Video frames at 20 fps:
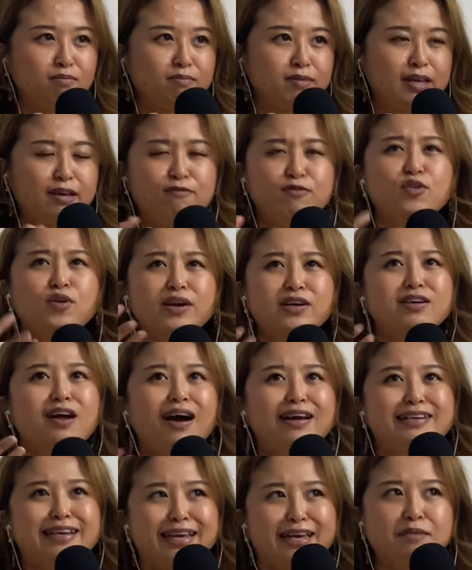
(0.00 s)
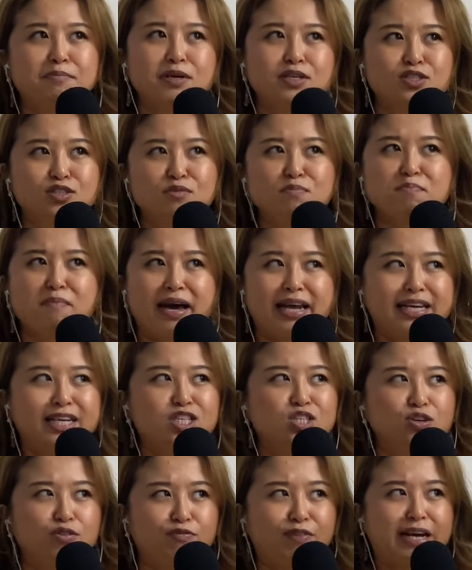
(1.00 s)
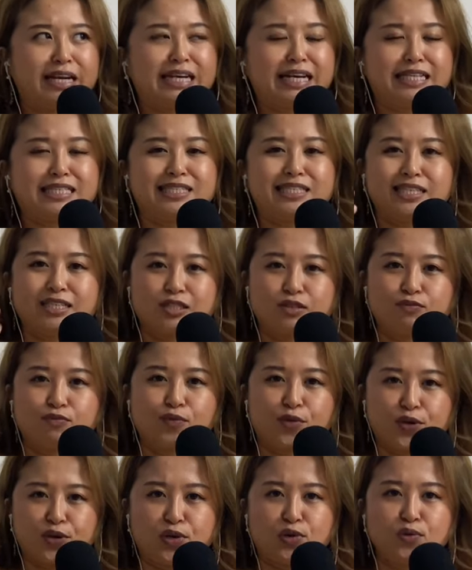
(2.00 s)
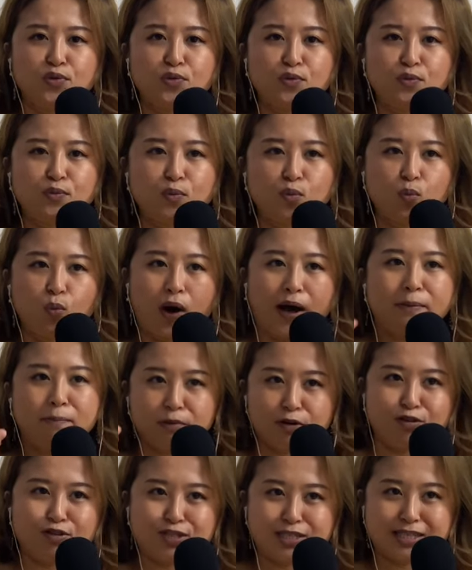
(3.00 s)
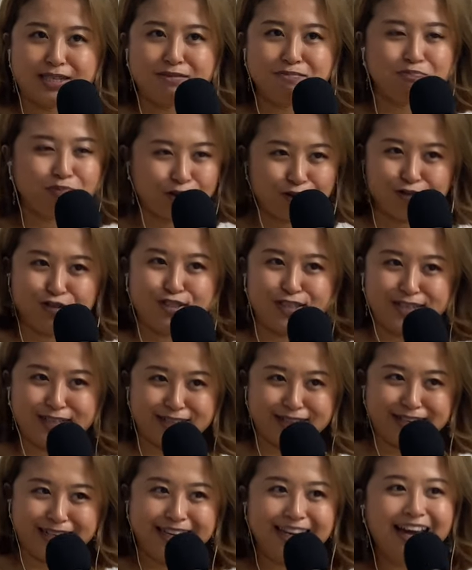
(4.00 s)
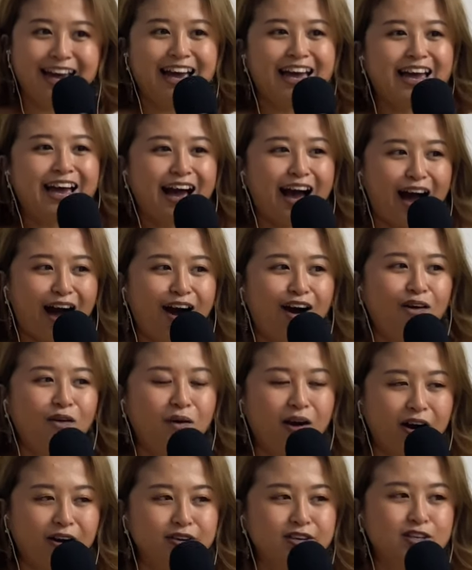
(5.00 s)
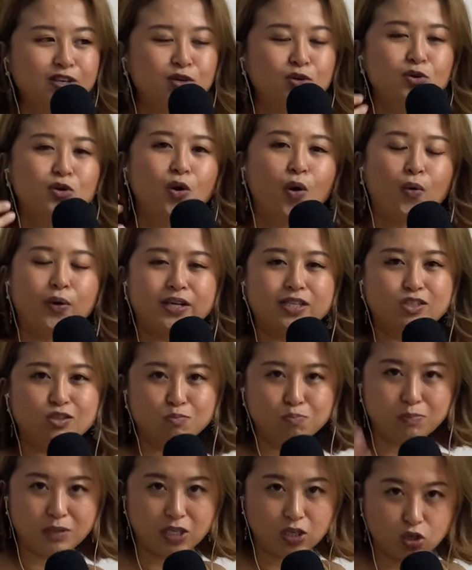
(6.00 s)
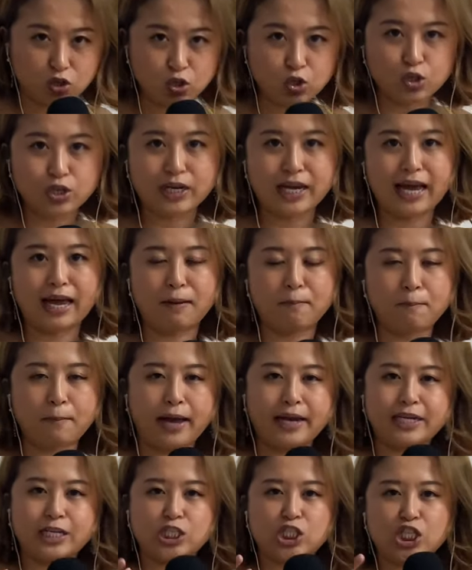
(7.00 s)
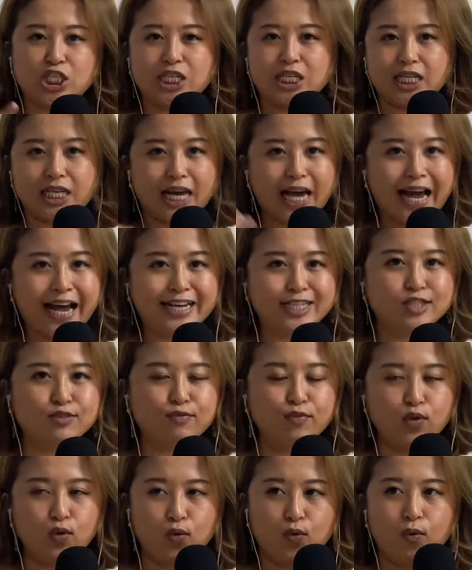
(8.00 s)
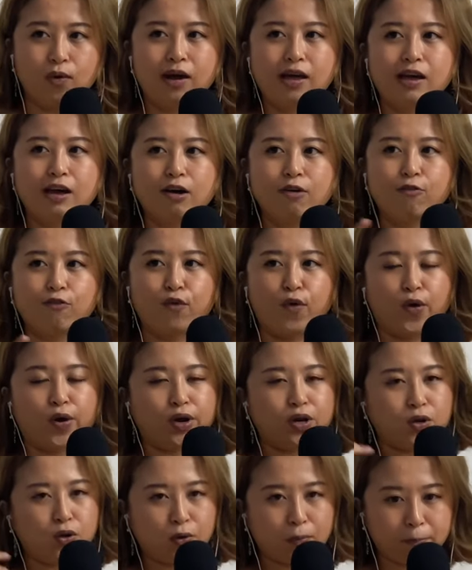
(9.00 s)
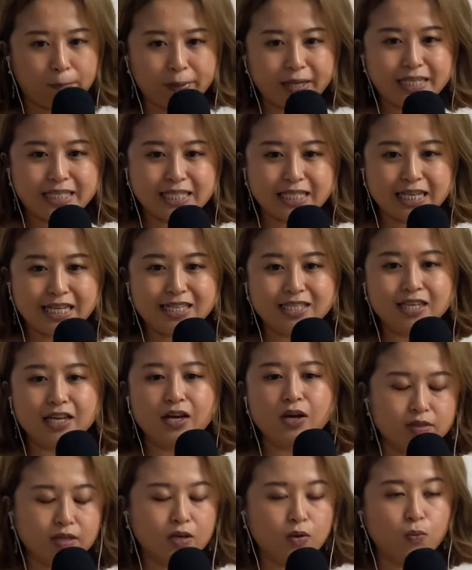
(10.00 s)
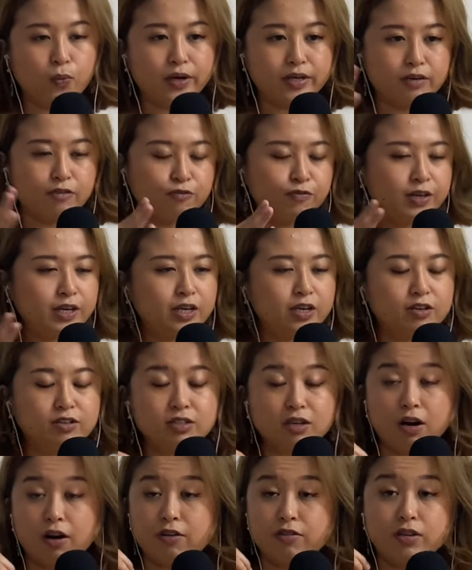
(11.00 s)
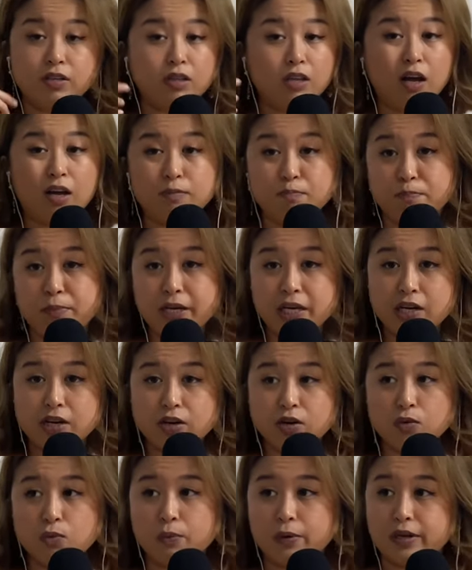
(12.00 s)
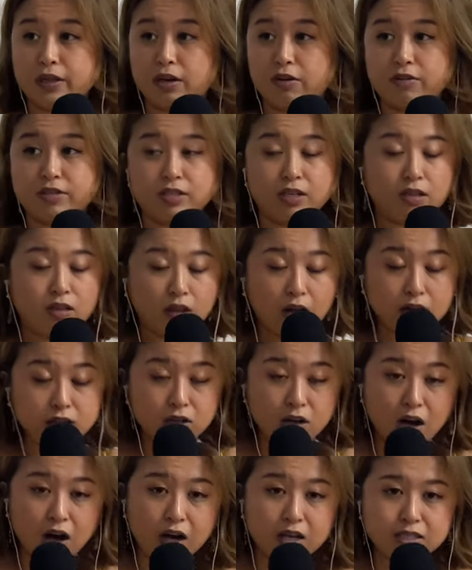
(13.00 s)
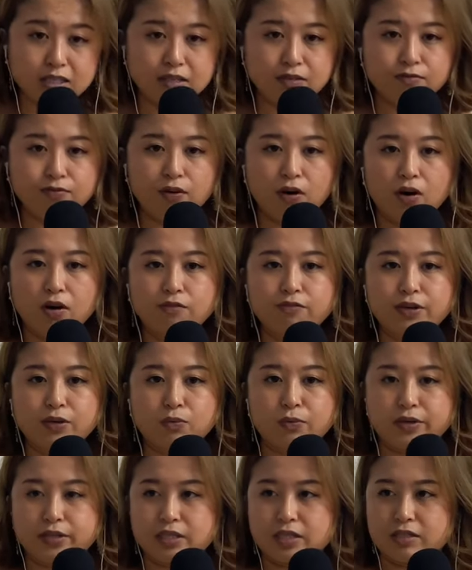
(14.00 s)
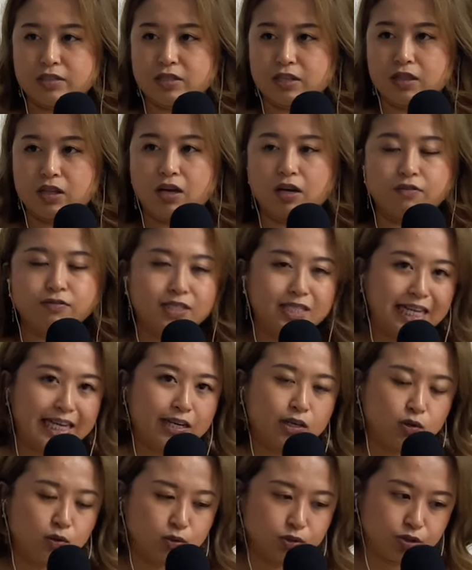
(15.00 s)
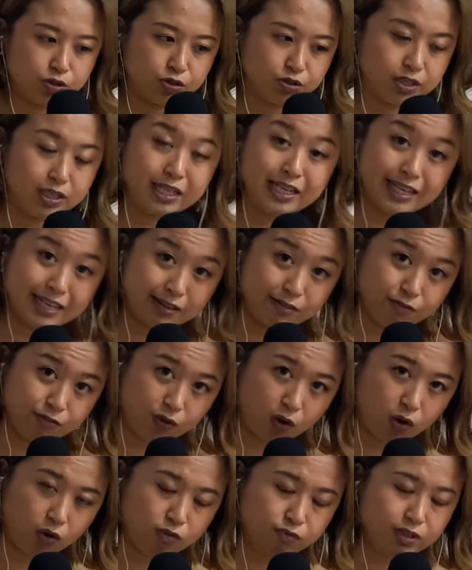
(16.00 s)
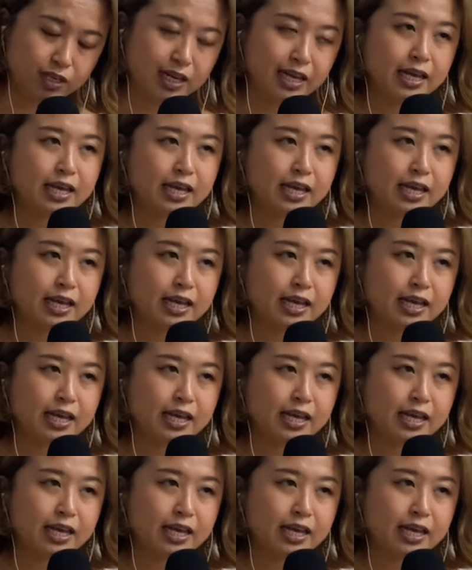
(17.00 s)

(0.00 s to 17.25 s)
if you're not able to manage your finances for you, one person personally, how are you going to be good at managing the cash flow for your business, where the figures are a lot bigger, where there is a lot cost involved, and where there's a lot of stakeholders involved?